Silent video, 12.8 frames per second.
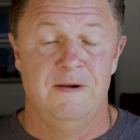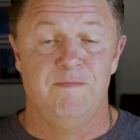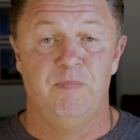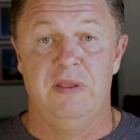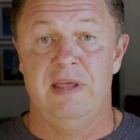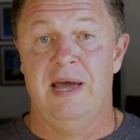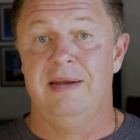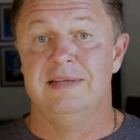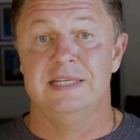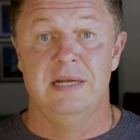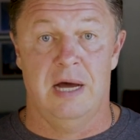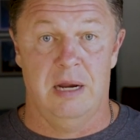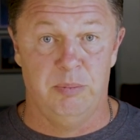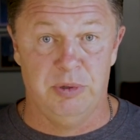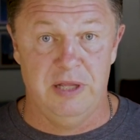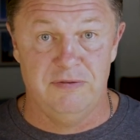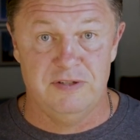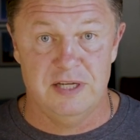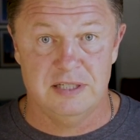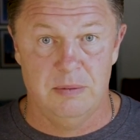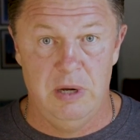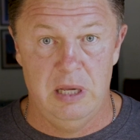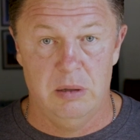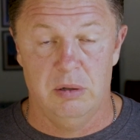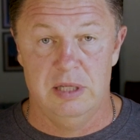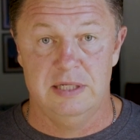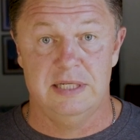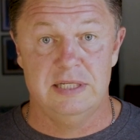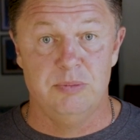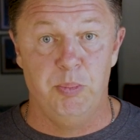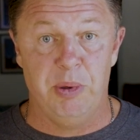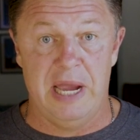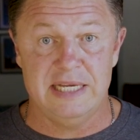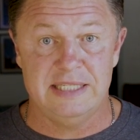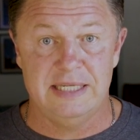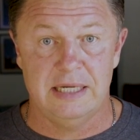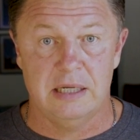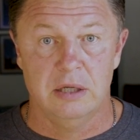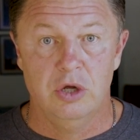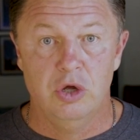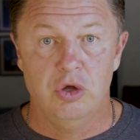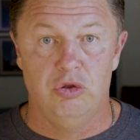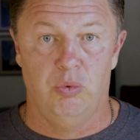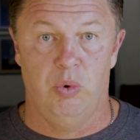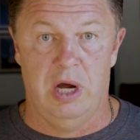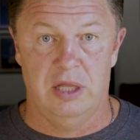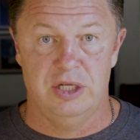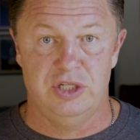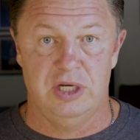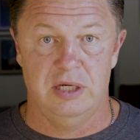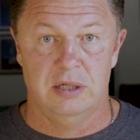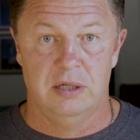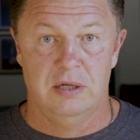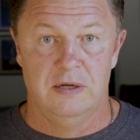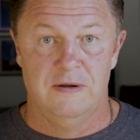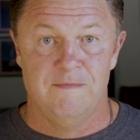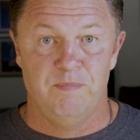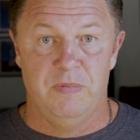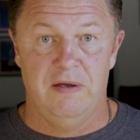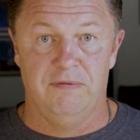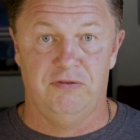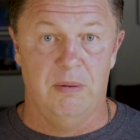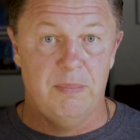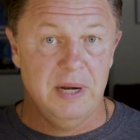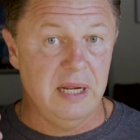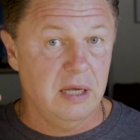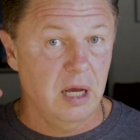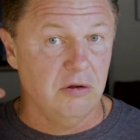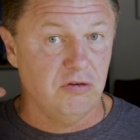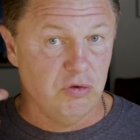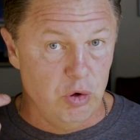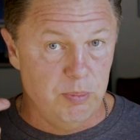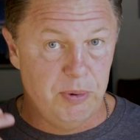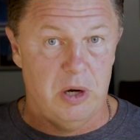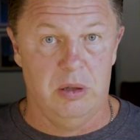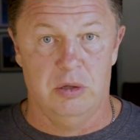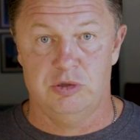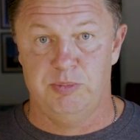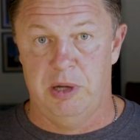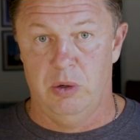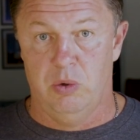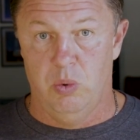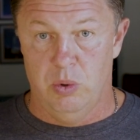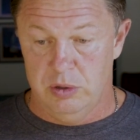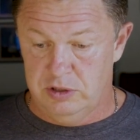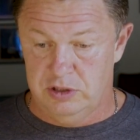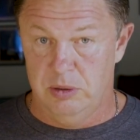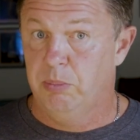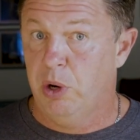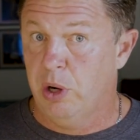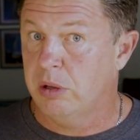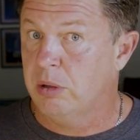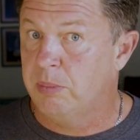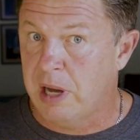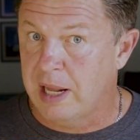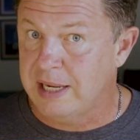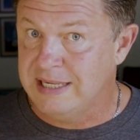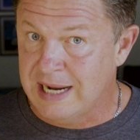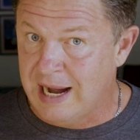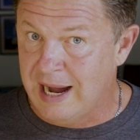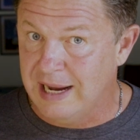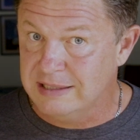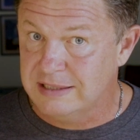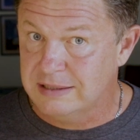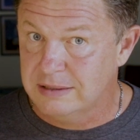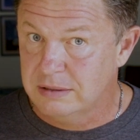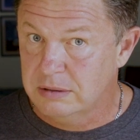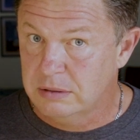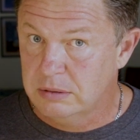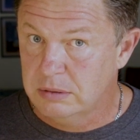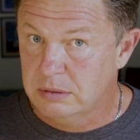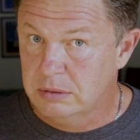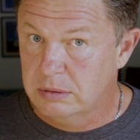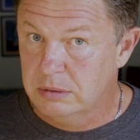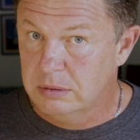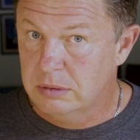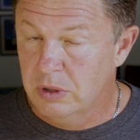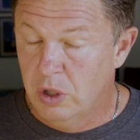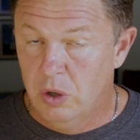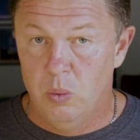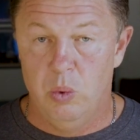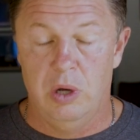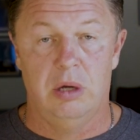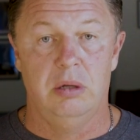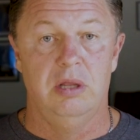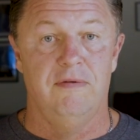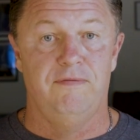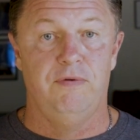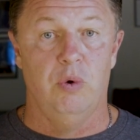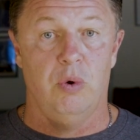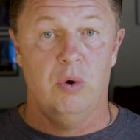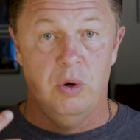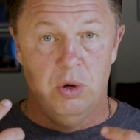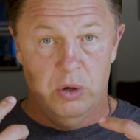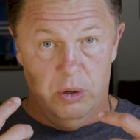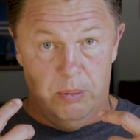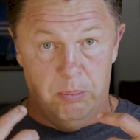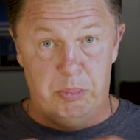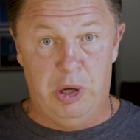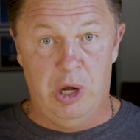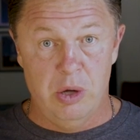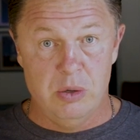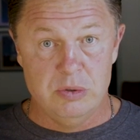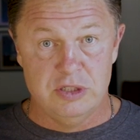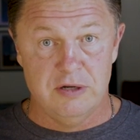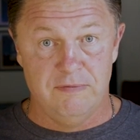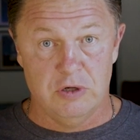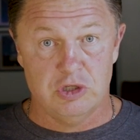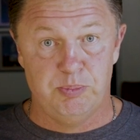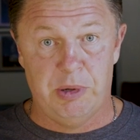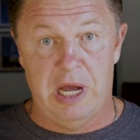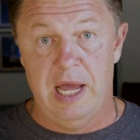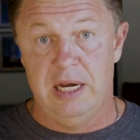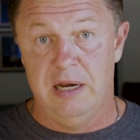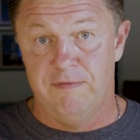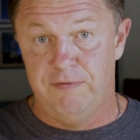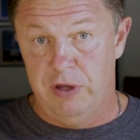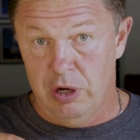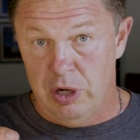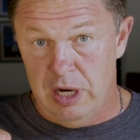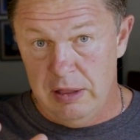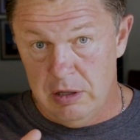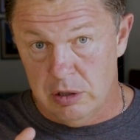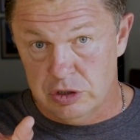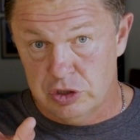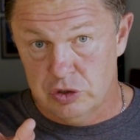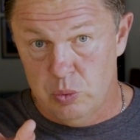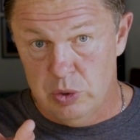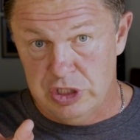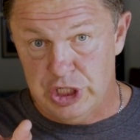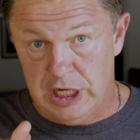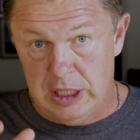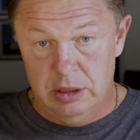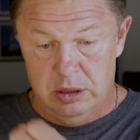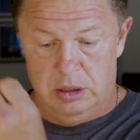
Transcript: That is not a belief system either. This is basic neurology. If somebody cuts through part of their spinal cord, some part of their body dies. Well, if your bones of your spine, if they're in there squishing